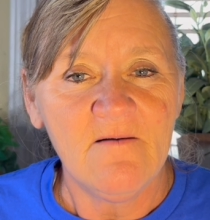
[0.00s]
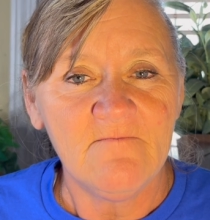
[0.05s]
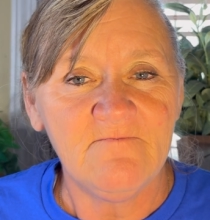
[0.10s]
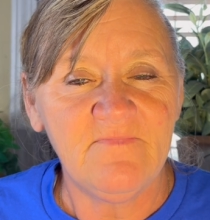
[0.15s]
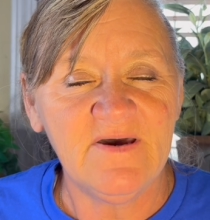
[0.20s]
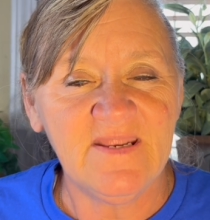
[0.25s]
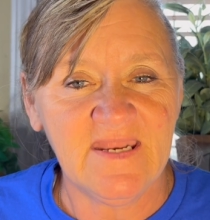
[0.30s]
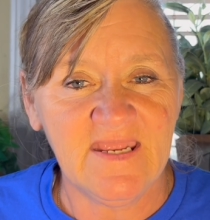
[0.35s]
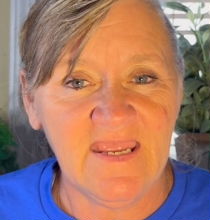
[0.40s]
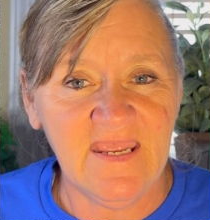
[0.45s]

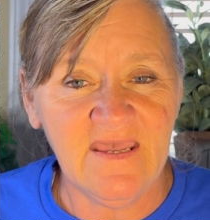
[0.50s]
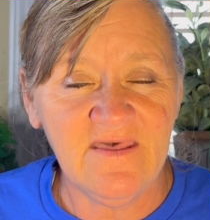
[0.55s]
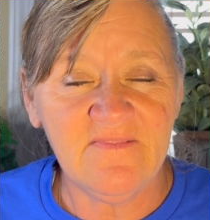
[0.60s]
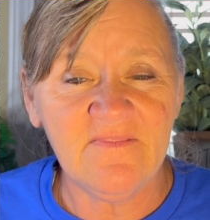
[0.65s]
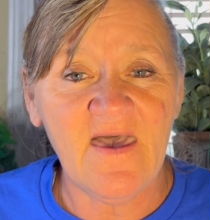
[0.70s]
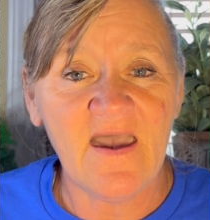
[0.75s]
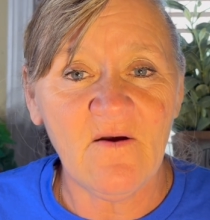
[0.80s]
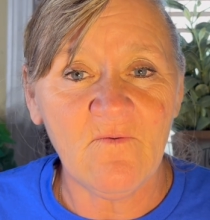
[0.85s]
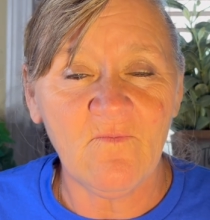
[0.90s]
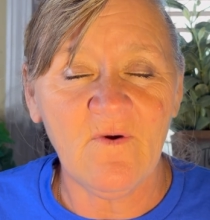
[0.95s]
But in
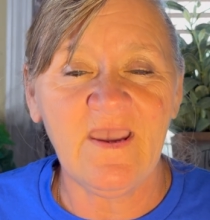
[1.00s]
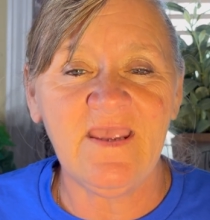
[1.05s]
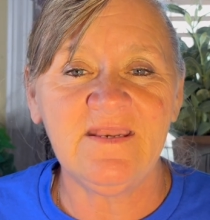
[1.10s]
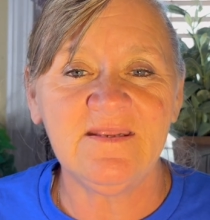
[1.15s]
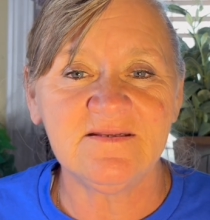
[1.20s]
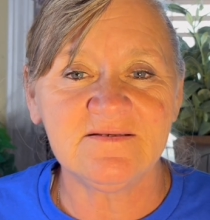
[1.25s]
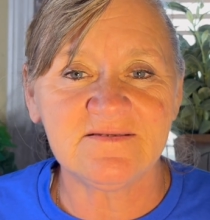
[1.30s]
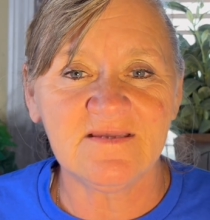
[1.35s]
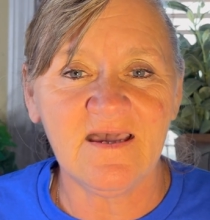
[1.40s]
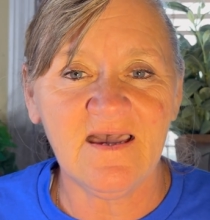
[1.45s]
that
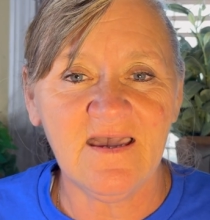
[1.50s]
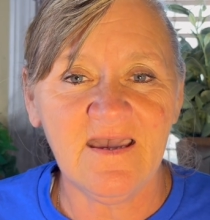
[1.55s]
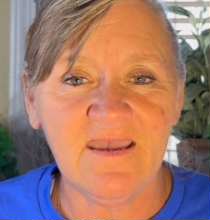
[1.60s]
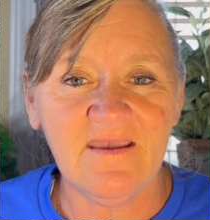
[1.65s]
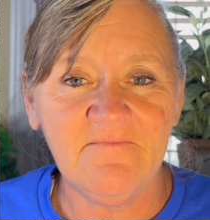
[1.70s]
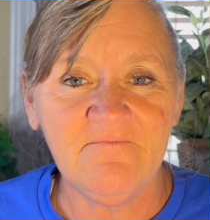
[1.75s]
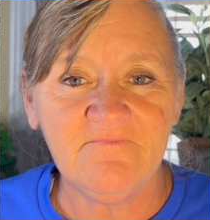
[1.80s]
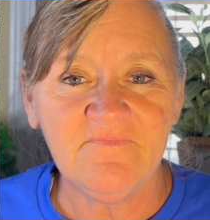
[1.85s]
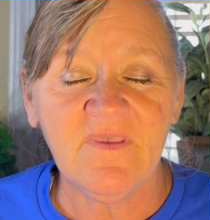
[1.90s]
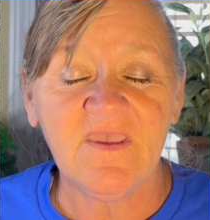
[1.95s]
waiting
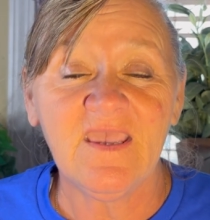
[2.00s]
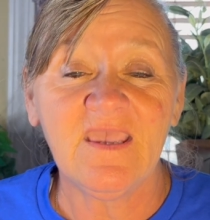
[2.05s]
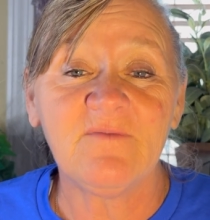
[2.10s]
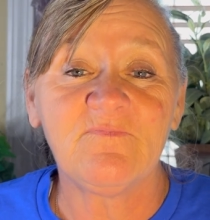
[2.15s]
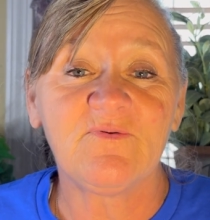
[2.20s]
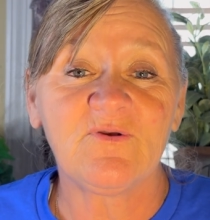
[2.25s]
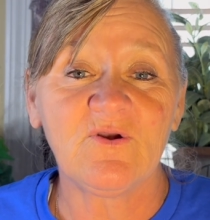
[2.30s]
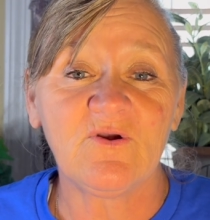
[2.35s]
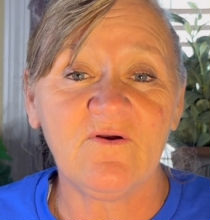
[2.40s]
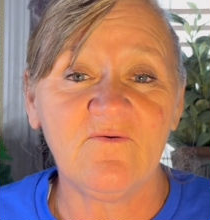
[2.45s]
time, he
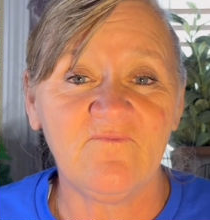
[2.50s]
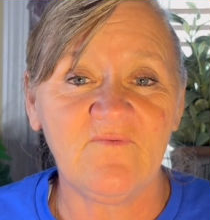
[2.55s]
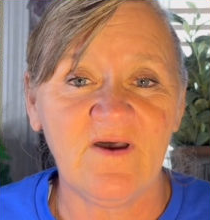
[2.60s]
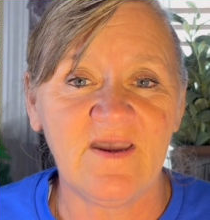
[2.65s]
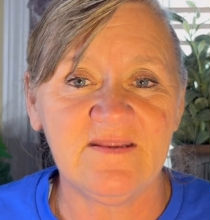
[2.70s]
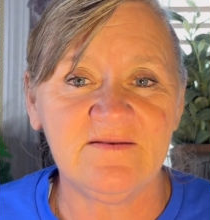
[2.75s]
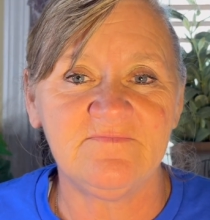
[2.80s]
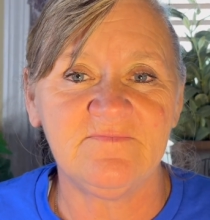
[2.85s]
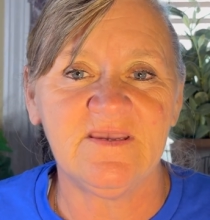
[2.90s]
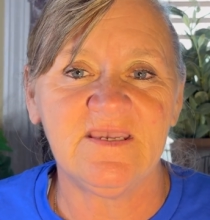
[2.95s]

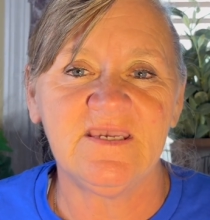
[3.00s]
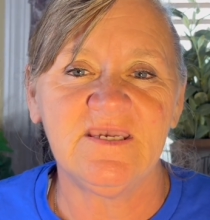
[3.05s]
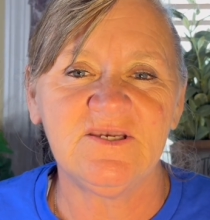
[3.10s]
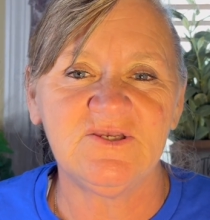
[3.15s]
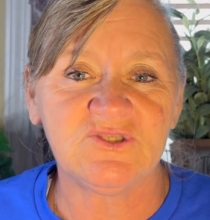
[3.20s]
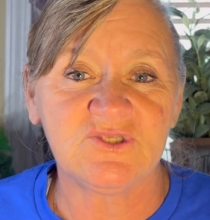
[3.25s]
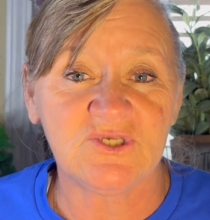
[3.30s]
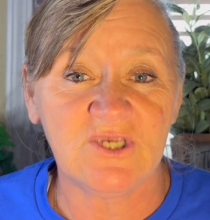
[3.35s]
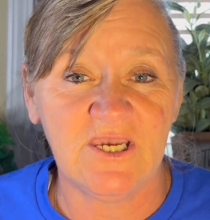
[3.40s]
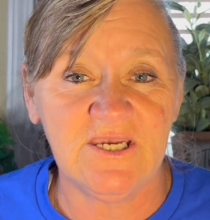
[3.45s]
purified me. He
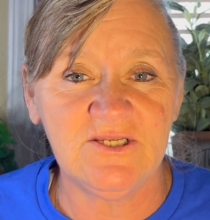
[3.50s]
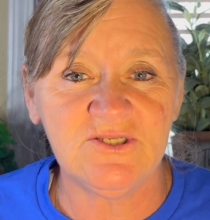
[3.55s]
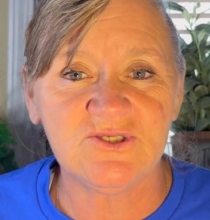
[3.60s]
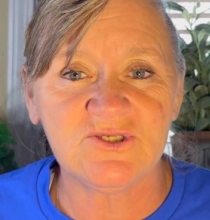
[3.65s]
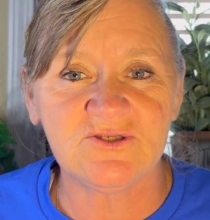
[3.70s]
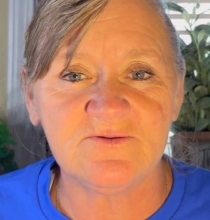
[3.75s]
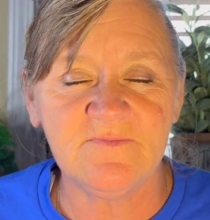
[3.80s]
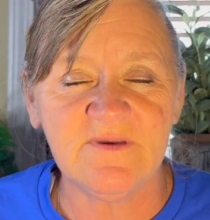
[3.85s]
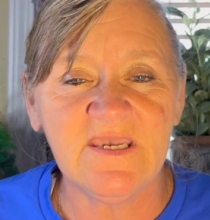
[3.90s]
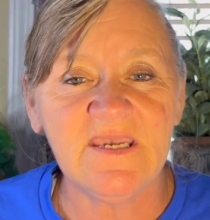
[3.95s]

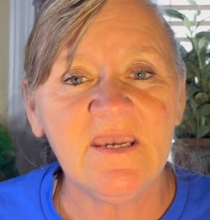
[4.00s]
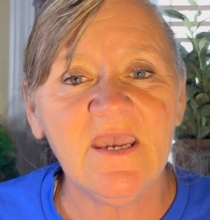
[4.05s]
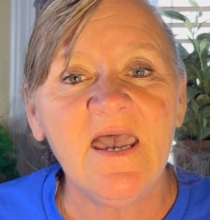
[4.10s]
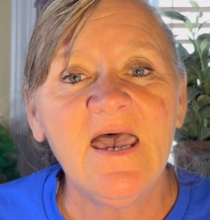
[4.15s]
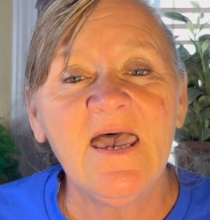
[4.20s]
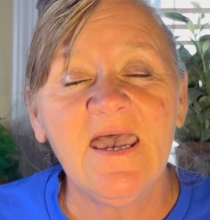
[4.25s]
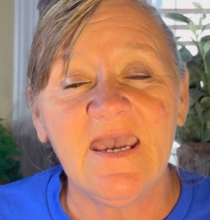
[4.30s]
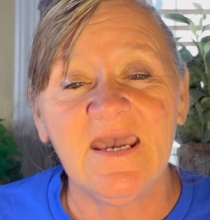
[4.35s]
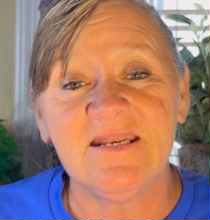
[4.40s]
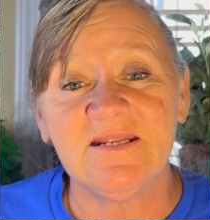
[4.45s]
changed me
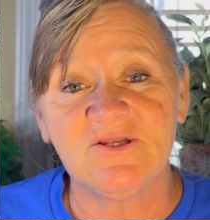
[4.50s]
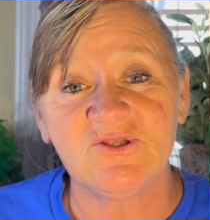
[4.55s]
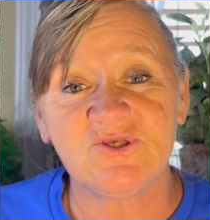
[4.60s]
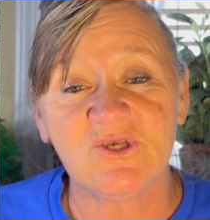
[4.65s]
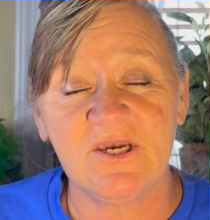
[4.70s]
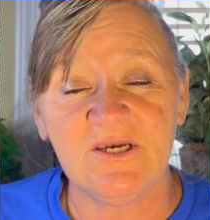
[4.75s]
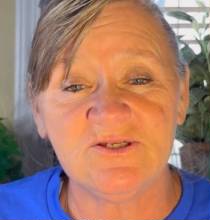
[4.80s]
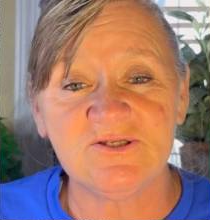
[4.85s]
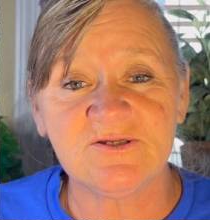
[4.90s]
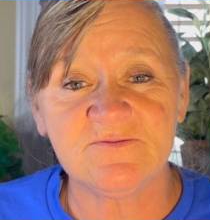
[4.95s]
and he
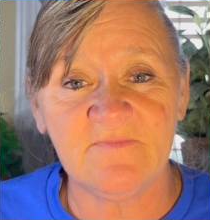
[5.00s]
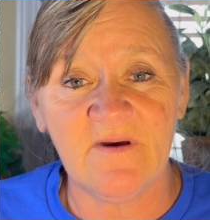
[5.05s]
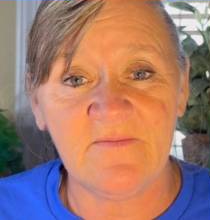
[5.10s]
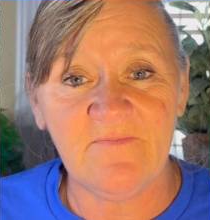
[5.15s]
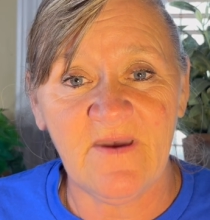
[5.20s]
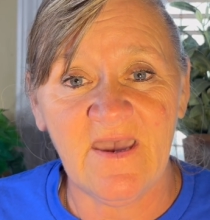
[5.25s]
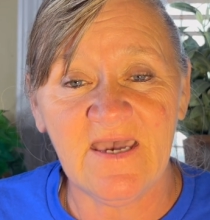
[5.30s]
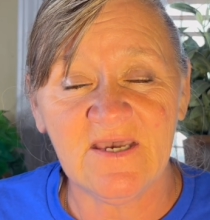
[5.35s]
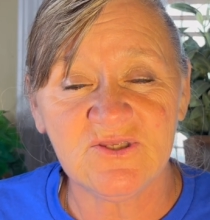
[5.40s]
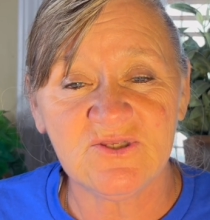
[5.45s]
changed my
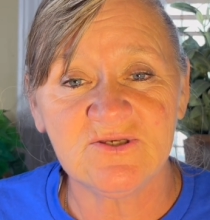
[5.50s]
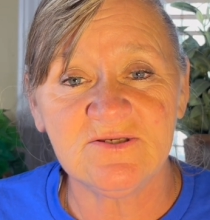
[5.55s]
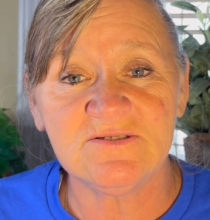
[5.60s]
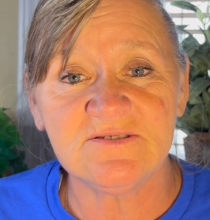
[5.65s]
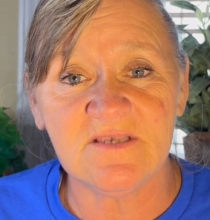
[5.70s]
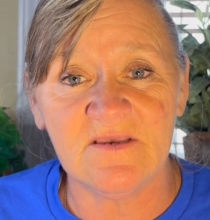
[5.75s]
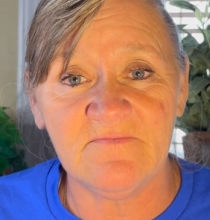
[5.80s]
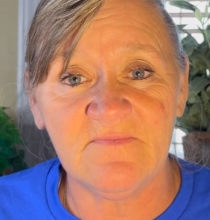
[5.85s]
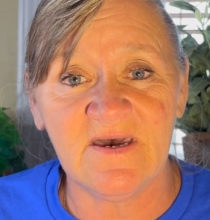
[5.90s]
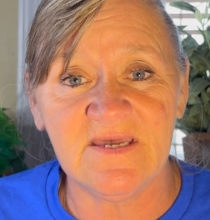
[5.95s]
passions
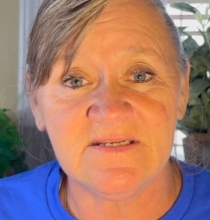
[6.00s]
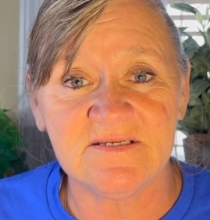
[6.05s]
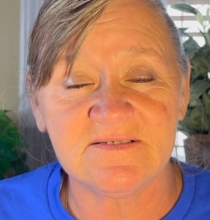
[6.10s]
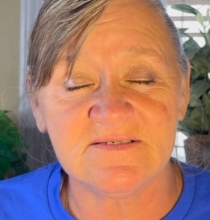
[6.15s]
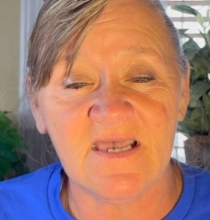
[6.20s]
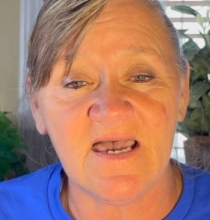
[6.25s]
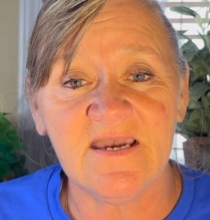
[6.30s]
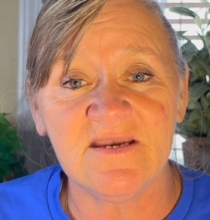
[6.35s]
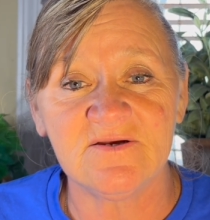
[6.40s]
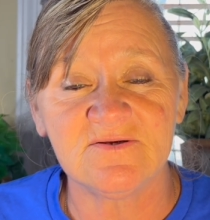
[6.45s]
and my
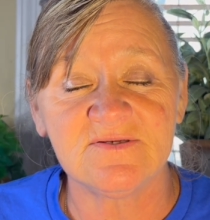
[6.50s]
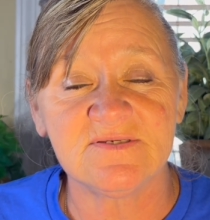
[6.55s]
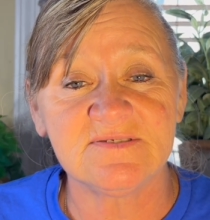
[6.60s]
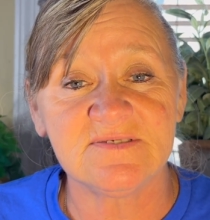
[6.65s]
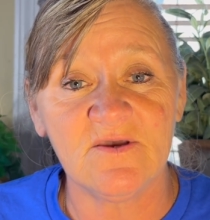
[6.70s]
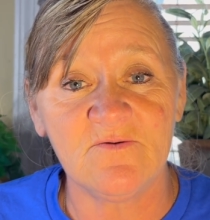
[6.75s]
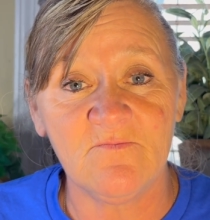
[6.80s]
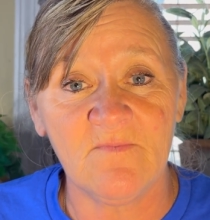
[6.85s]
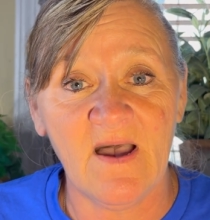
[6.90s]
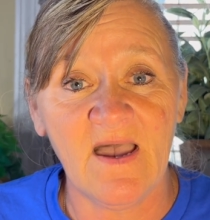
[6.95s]
desires.
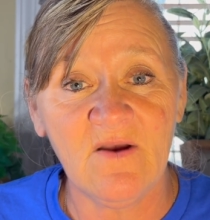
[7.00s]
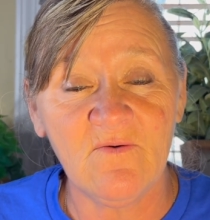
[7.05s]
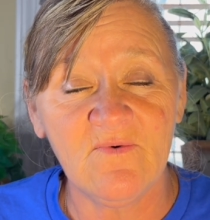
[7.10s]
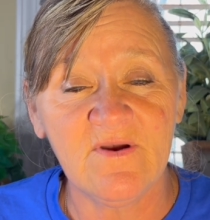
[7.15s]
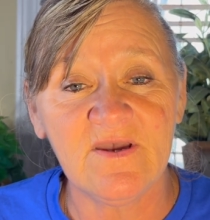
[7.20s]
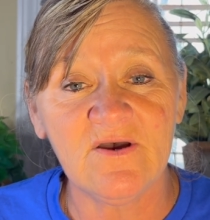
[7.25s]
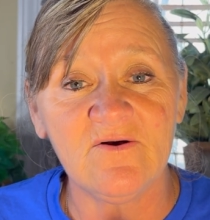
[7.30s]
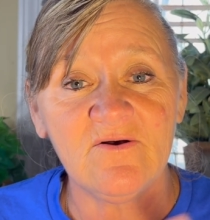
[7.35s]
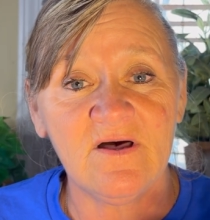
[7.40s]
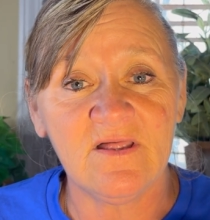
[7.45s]
So my
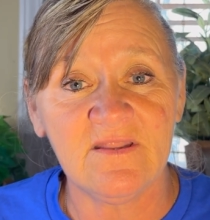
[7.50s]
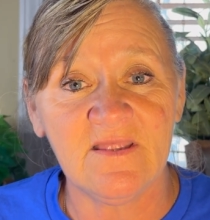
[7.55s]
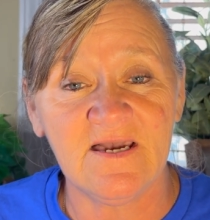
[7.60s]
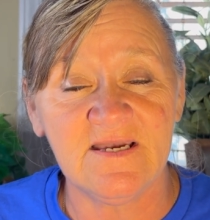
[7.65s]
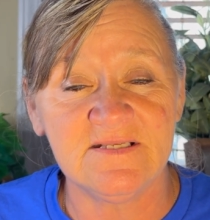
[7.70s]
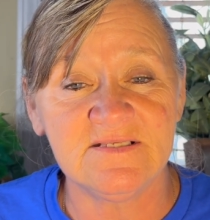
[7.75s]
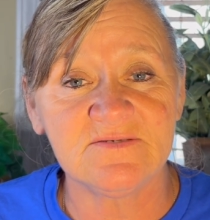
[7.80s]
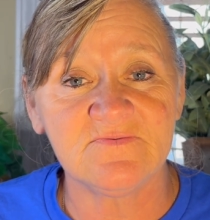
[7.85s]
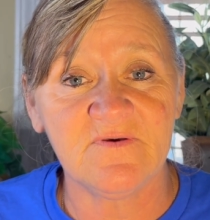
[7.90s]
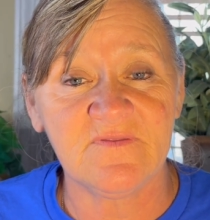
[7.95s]
will
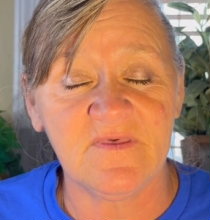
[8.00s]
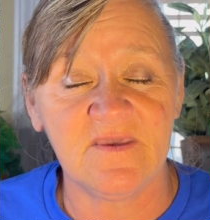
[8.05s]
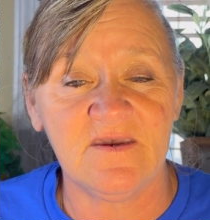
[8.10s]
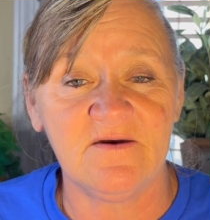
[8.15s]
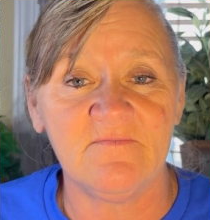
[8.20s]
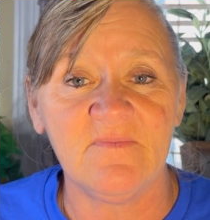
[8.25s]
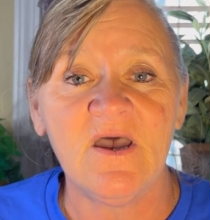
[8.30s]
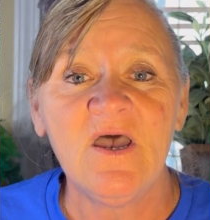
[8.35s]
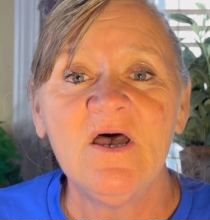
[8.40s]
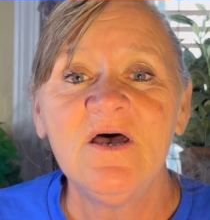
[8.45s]
aligns with him.